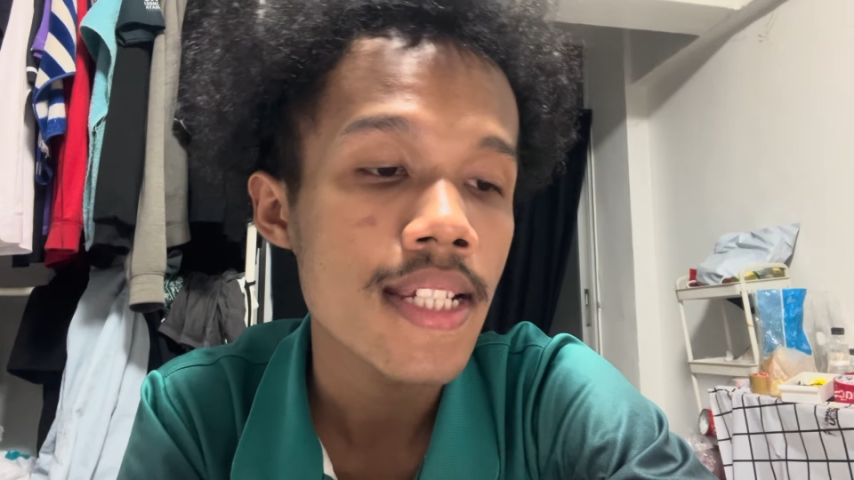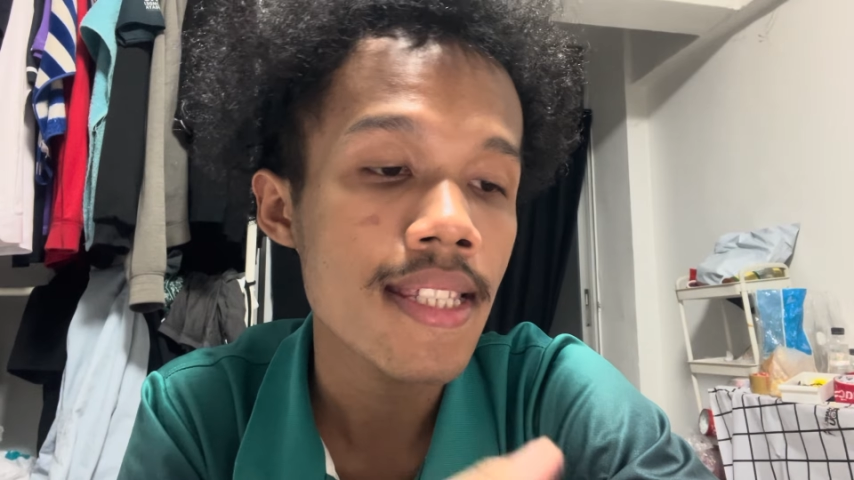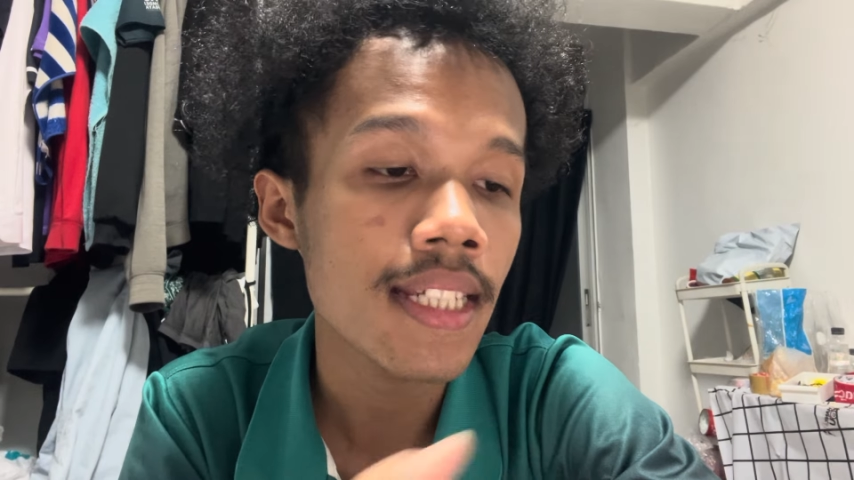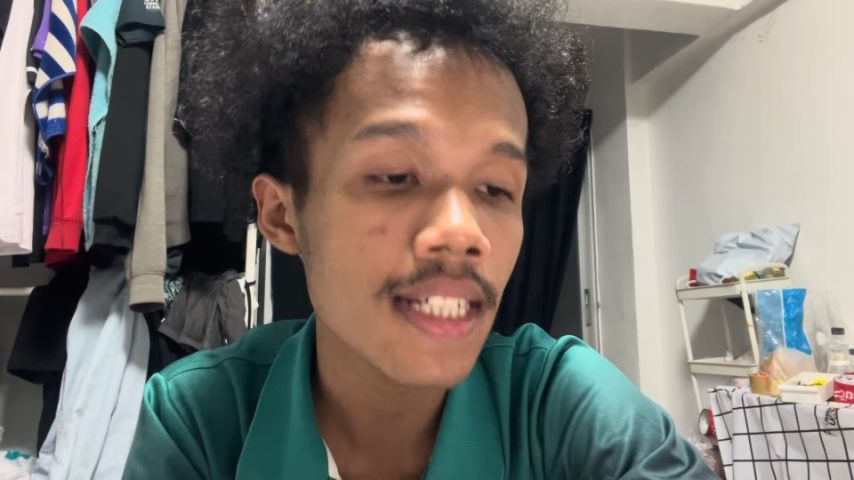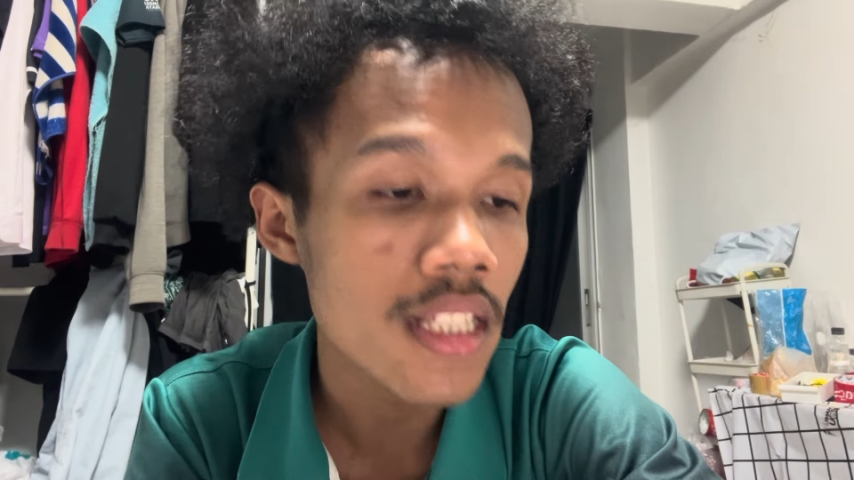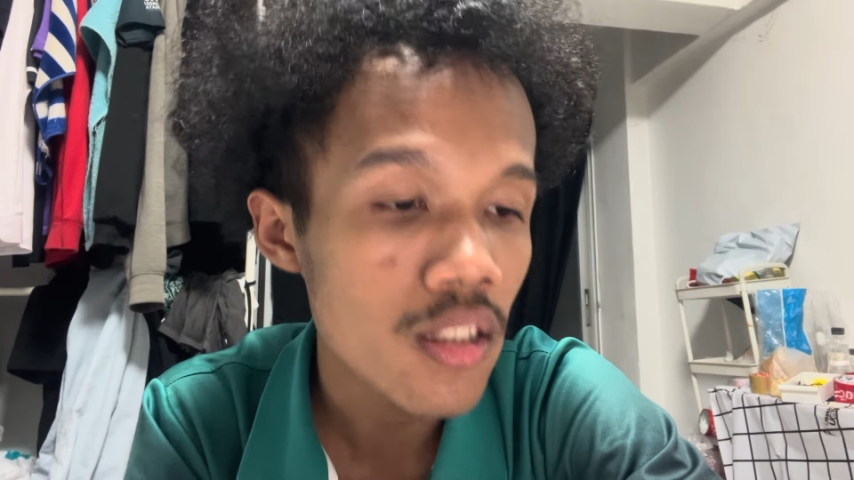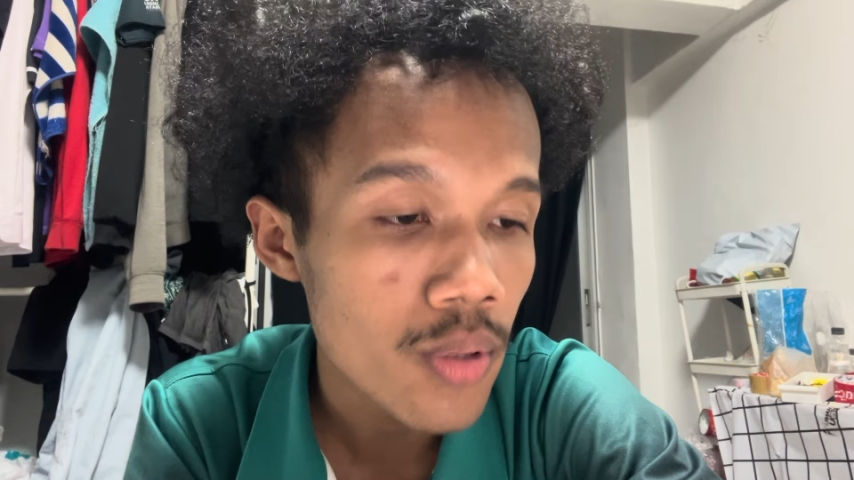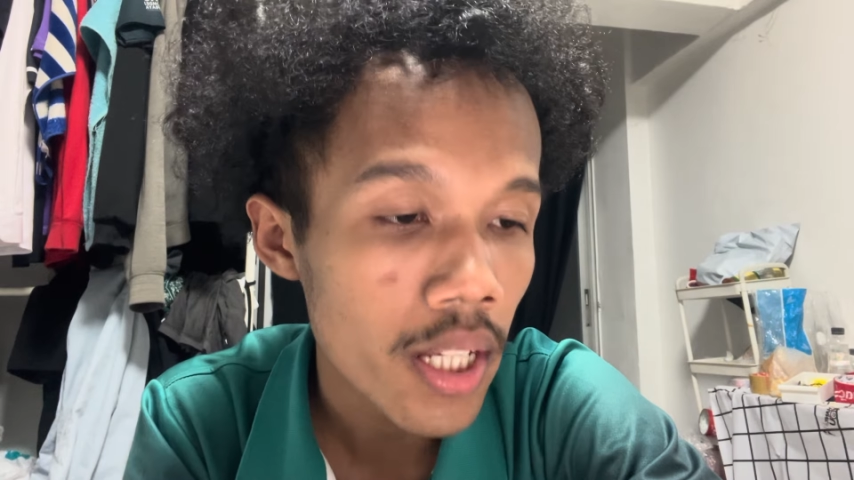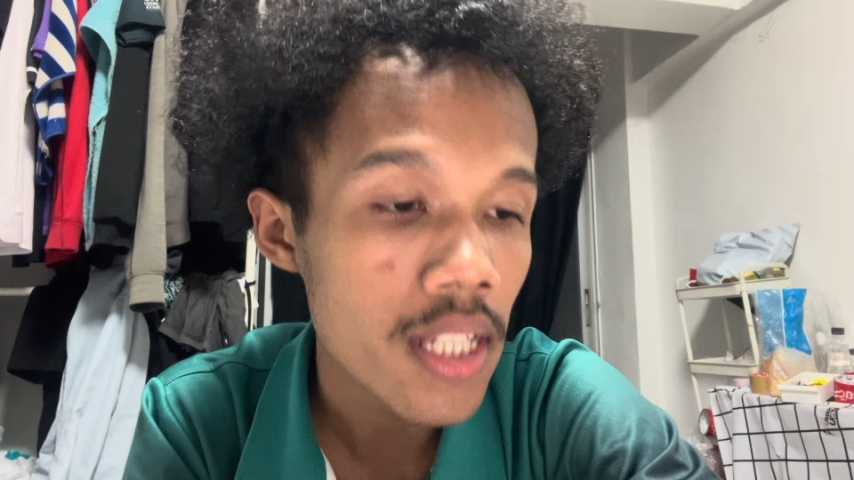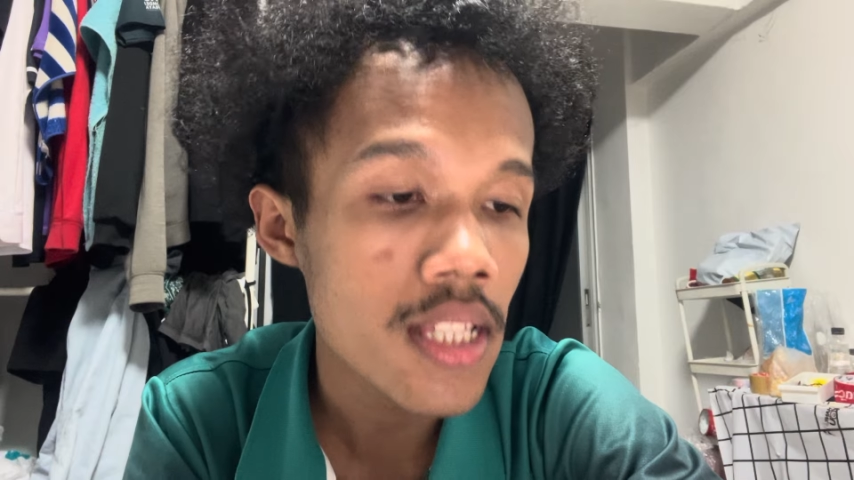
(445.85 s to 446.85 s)
Second,
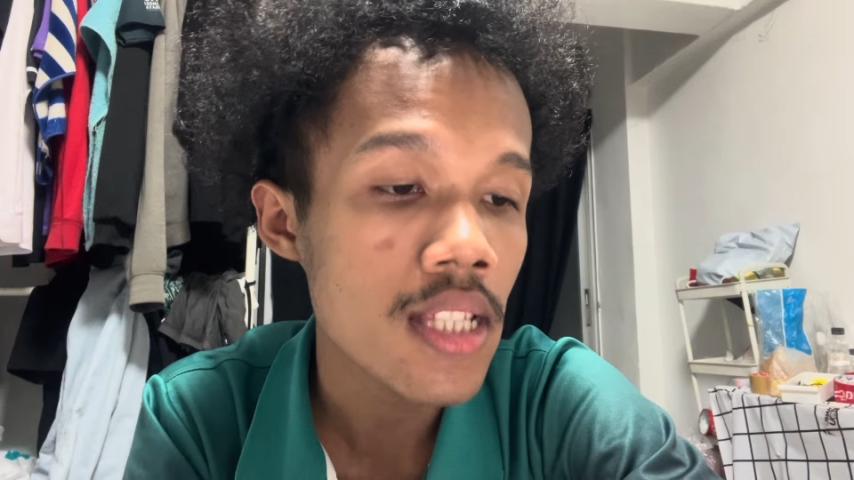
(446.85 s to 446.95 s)
create